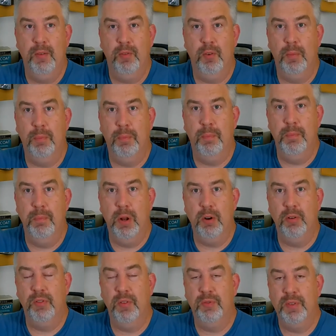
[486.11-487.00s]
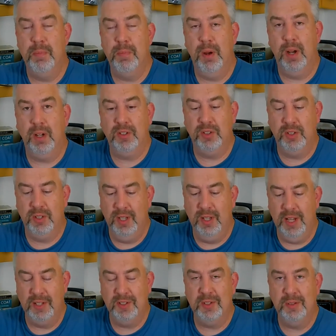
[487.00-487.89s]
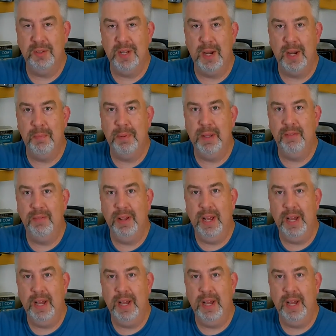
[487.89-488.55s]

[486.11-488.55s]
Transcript: for $150 bucks, that's not a bad